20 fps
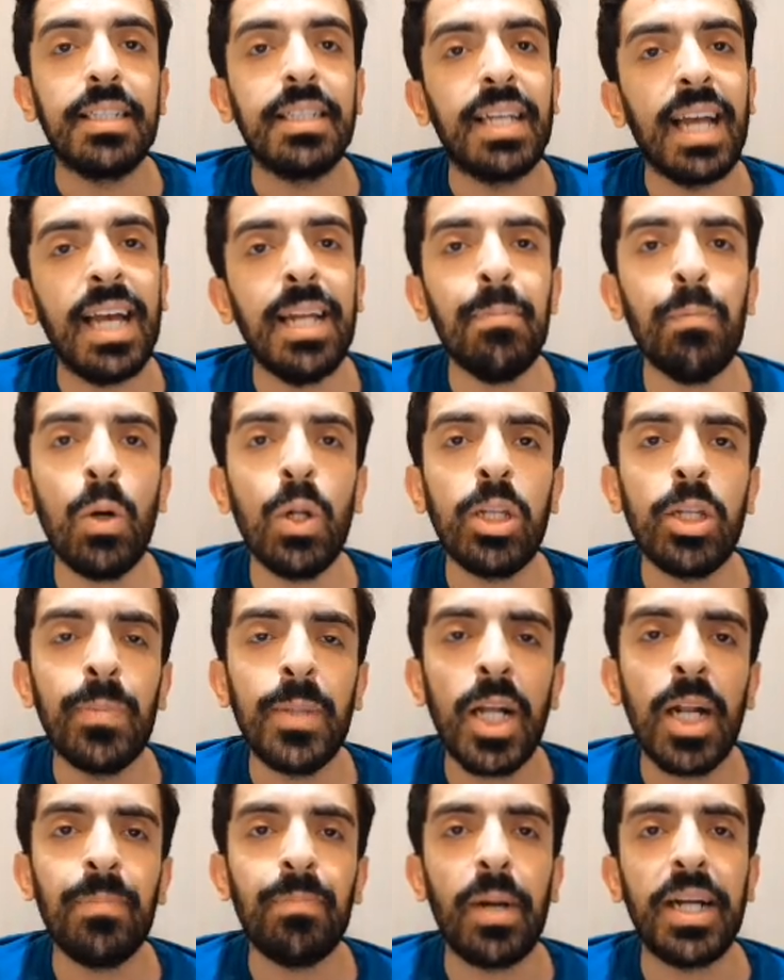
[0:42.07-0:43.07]
10
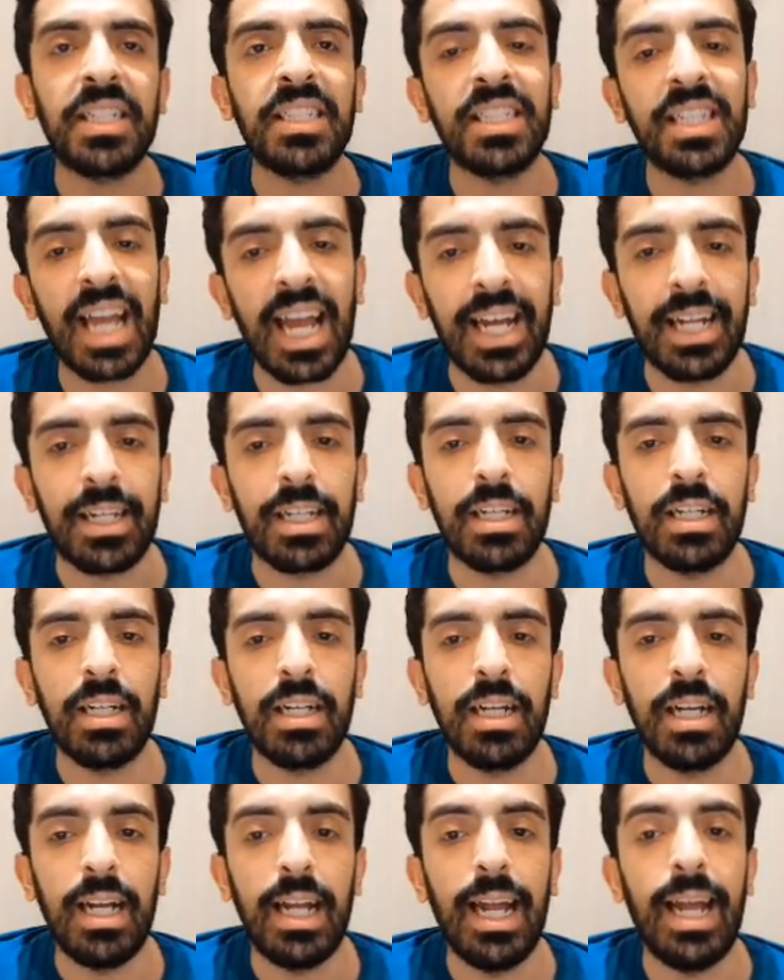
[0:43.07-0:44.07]
multiplied by 10,
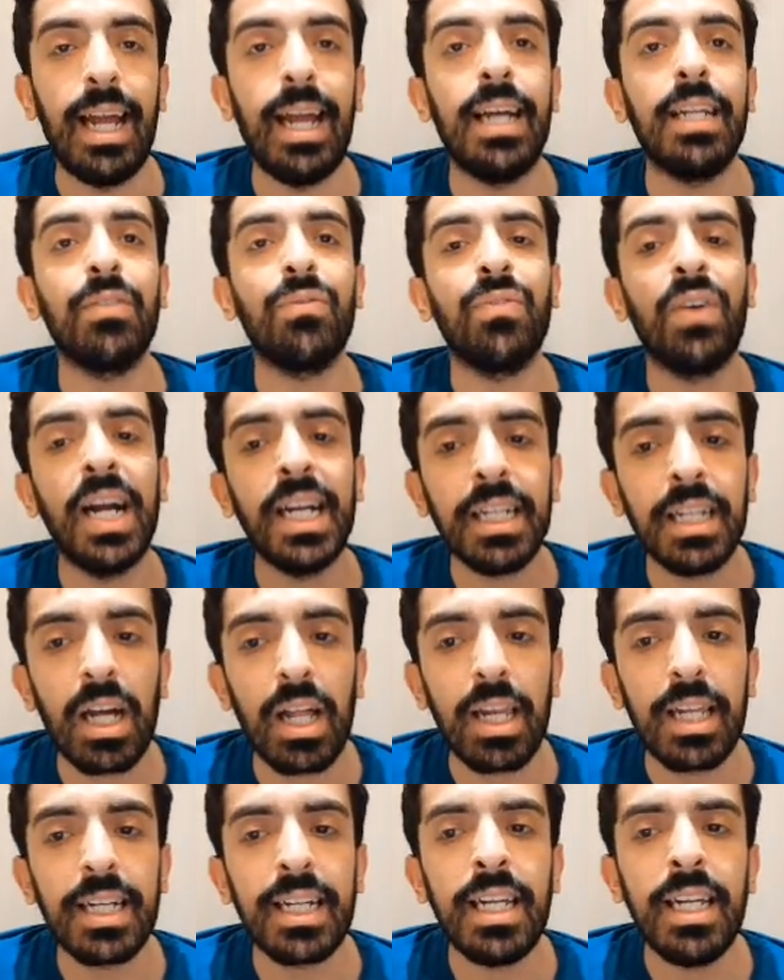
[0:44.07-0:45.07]
and
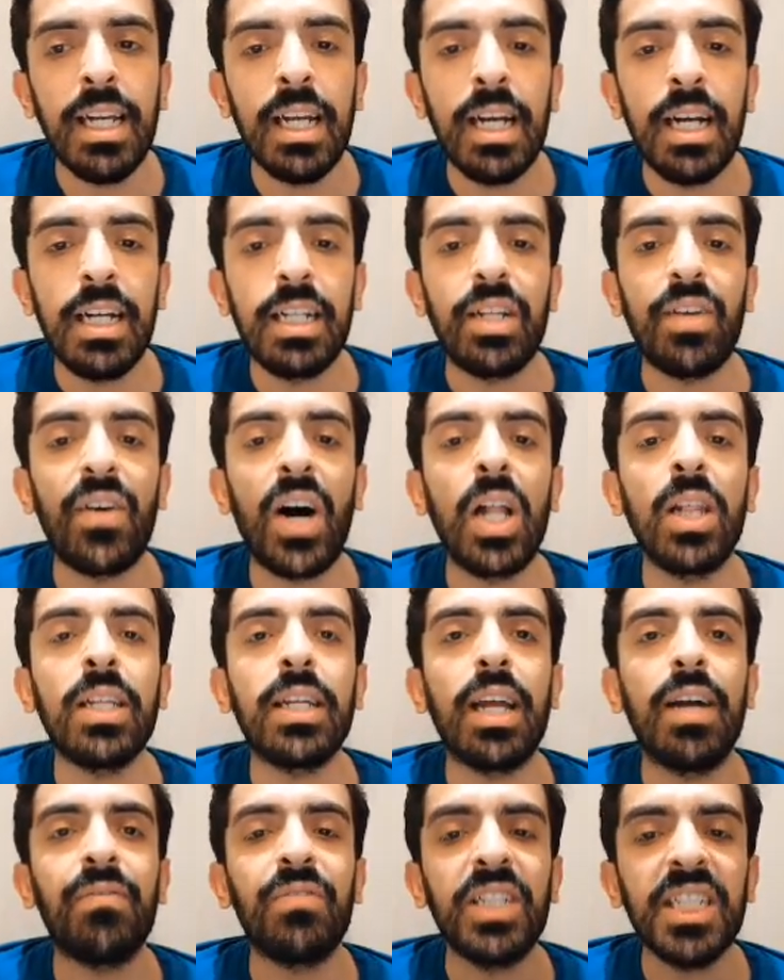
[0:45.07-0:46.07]
finally, the
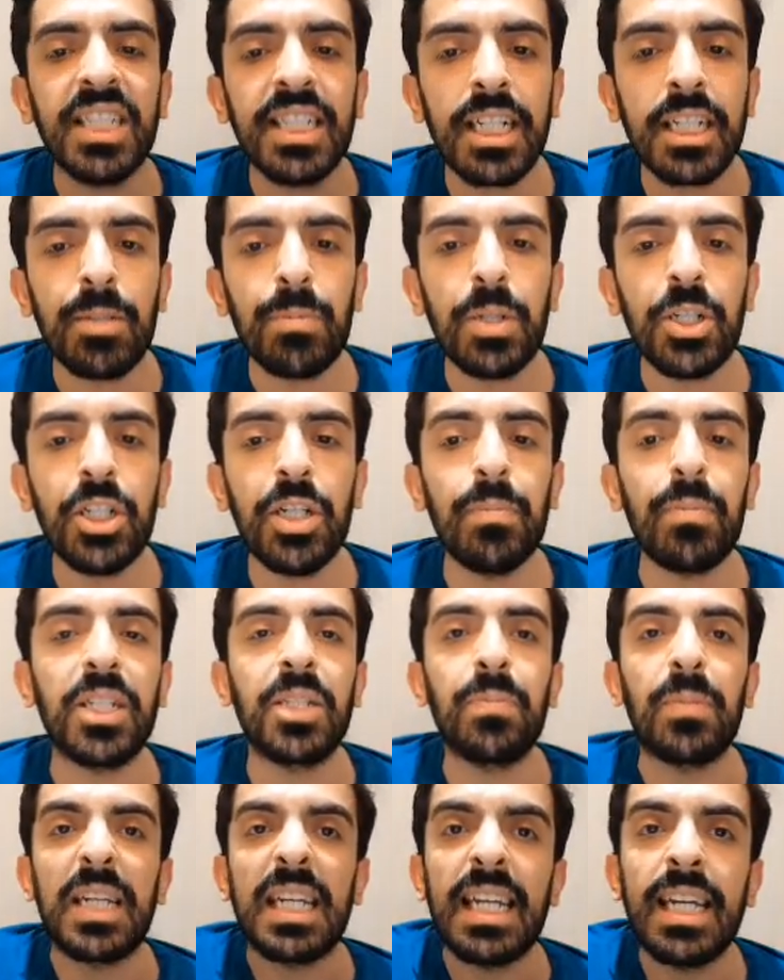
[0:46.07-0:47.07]
value of this expression
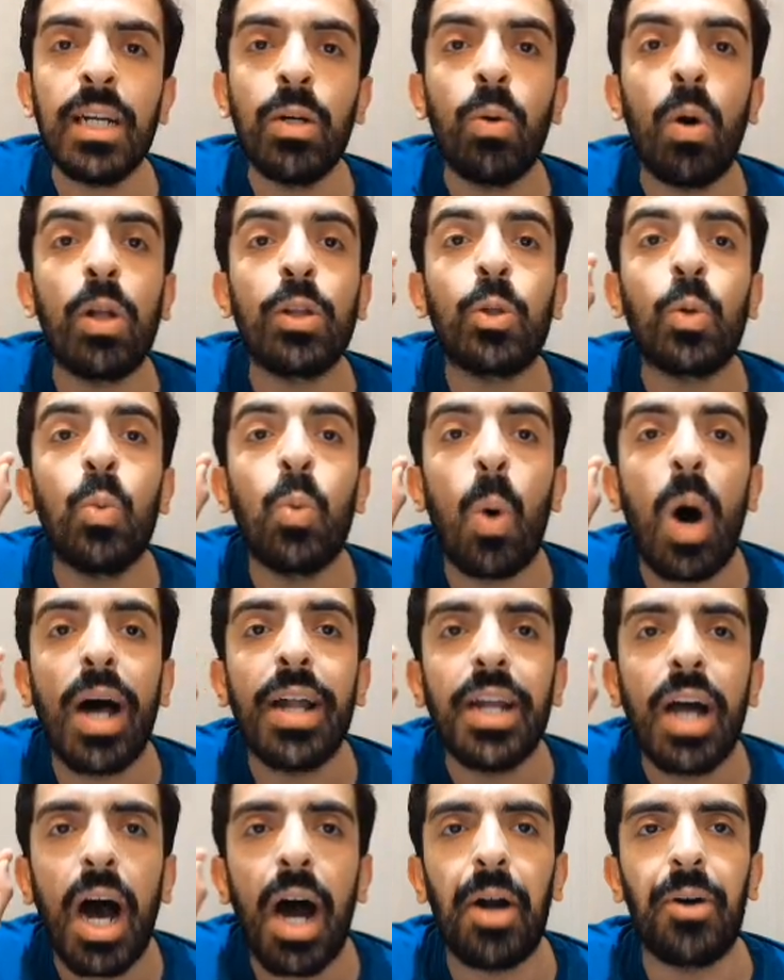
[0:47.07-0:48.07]
must be equal to
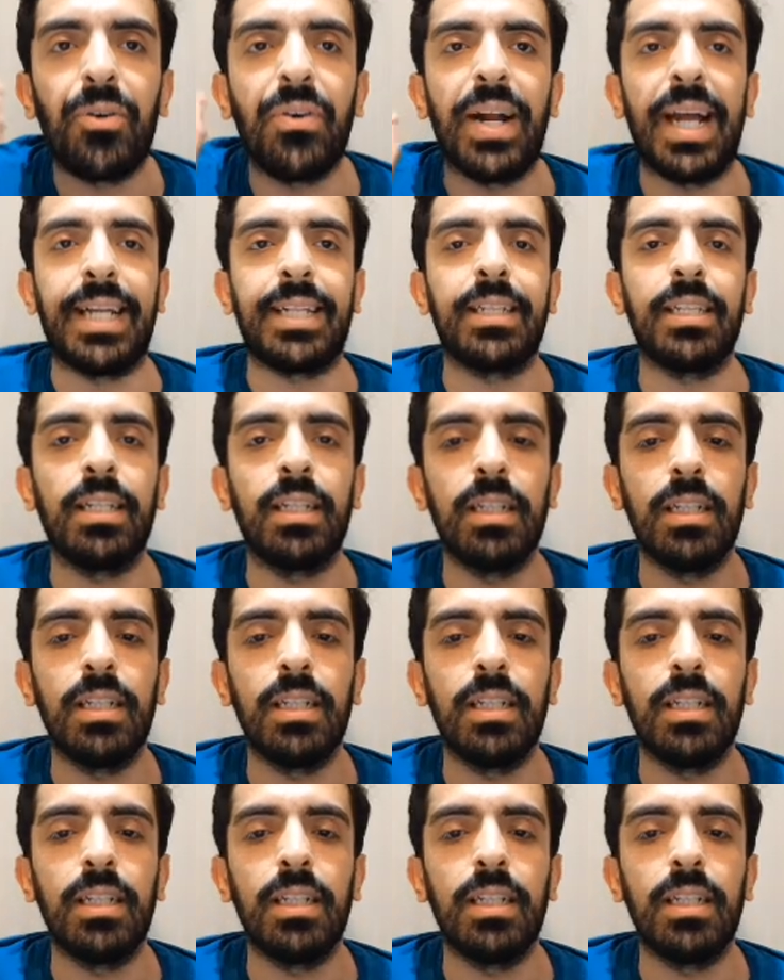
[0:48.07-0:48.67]
100.